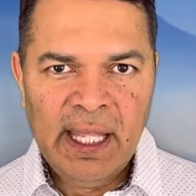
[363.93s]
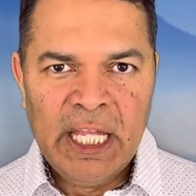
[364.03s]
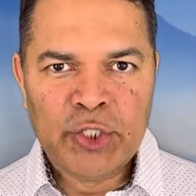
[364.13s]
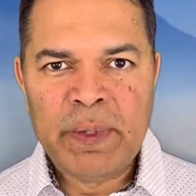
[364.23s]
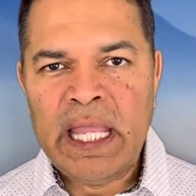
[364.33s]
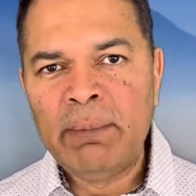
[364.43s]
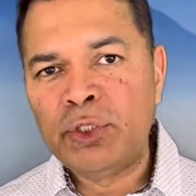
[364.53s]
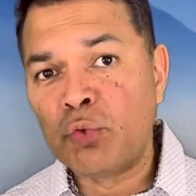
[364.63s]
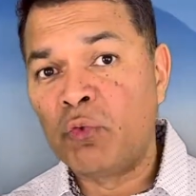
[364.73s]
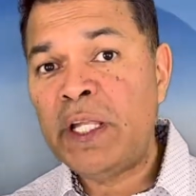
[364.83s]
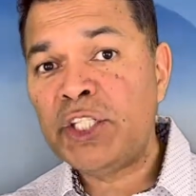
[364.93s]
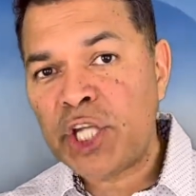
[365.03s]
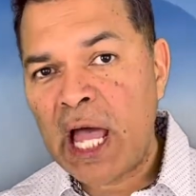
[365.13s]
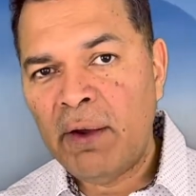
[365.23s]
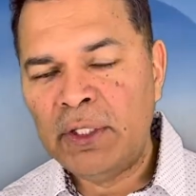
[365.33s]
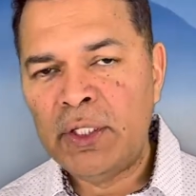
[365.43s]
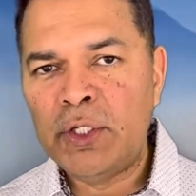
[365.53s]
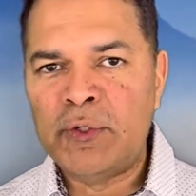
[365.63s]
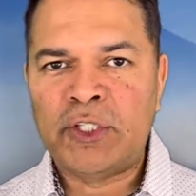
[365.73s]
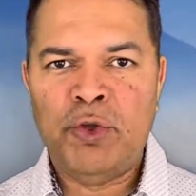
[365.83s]
to be able to reach out to
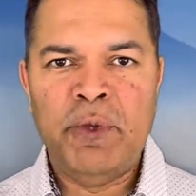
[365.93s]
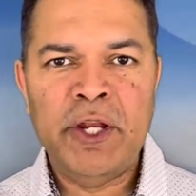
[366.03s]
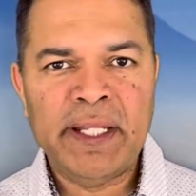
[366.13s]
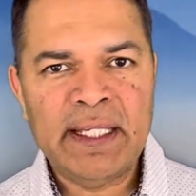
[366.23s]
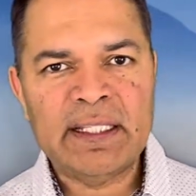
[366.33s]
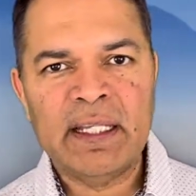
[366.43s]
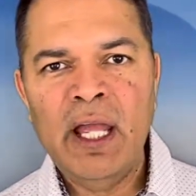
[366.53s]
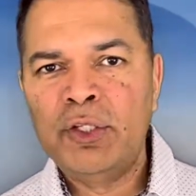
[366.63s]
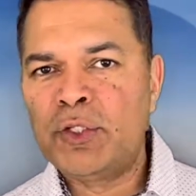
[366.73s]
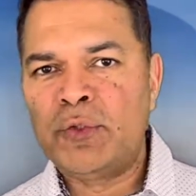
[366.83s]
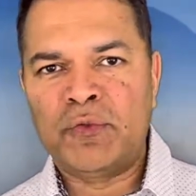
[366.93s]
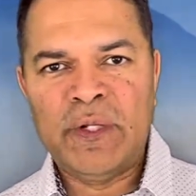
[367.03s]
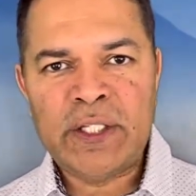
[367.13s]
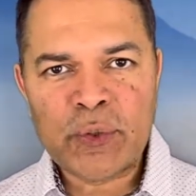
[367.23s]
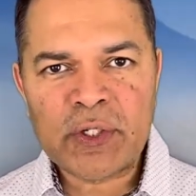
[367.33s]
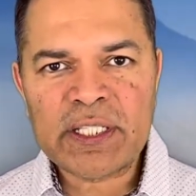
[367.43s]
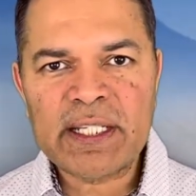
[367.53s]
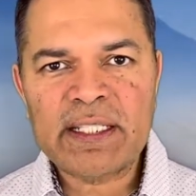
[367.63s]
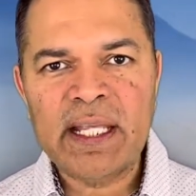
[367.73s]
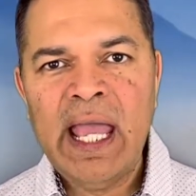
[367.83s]
those communities, to those
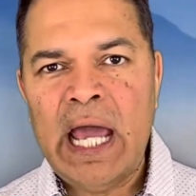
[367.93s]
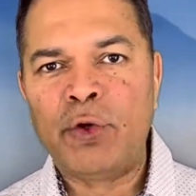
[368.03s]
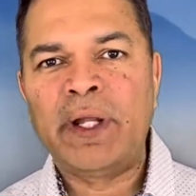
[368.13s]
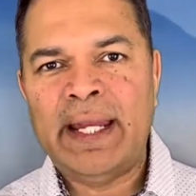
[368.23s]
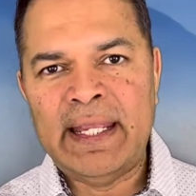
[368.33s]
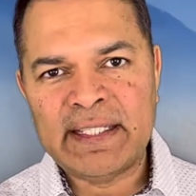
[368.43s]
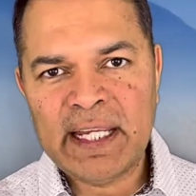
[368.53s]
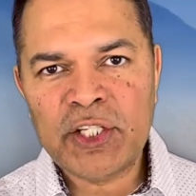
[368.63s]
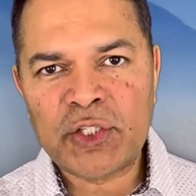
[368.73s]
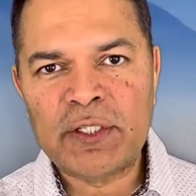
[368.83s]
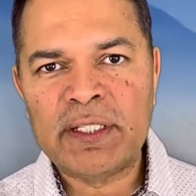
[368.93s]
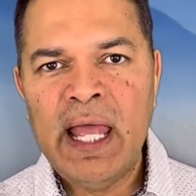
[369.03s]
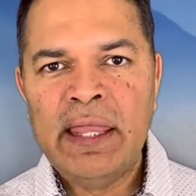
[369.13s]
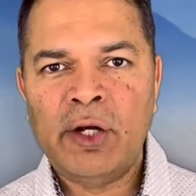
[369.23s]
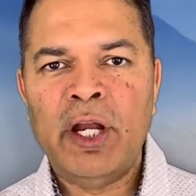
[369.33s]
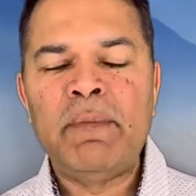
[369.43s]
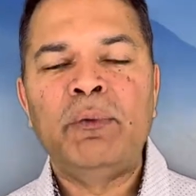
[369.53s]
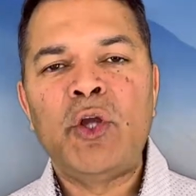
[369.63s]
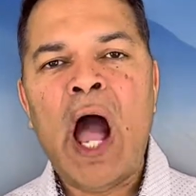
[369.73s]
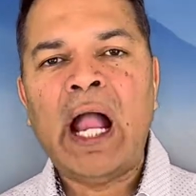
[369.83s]
resources and organizations that are able
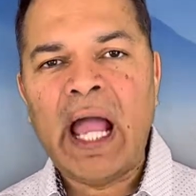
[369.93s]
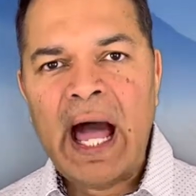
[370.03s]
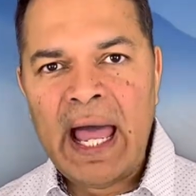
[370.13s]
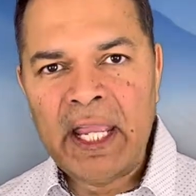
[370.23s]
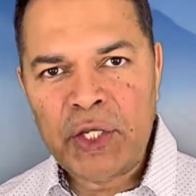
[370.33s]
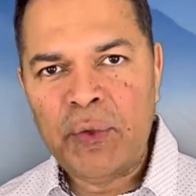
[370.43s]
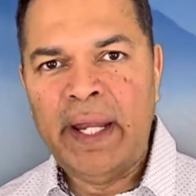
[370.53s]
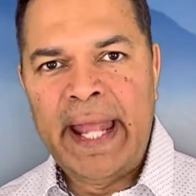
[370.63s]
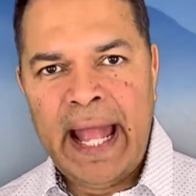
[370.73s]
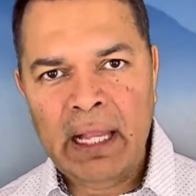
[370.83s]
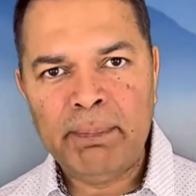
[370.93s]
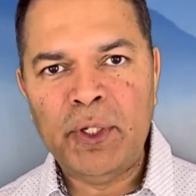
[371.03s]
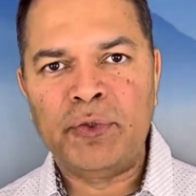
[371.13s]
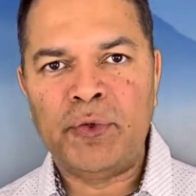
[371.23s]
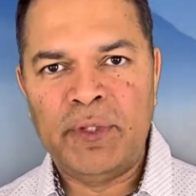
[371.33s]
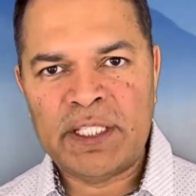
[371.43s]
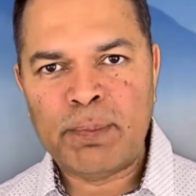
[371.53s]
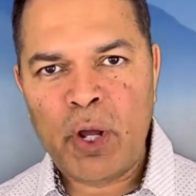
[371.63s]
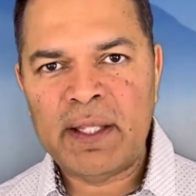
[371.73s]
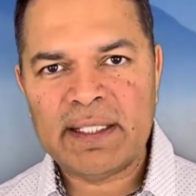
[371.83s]
to guide you and help you through this
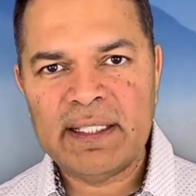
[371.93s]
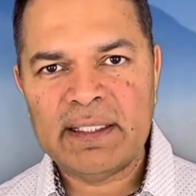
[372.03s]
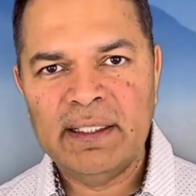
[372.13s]
process.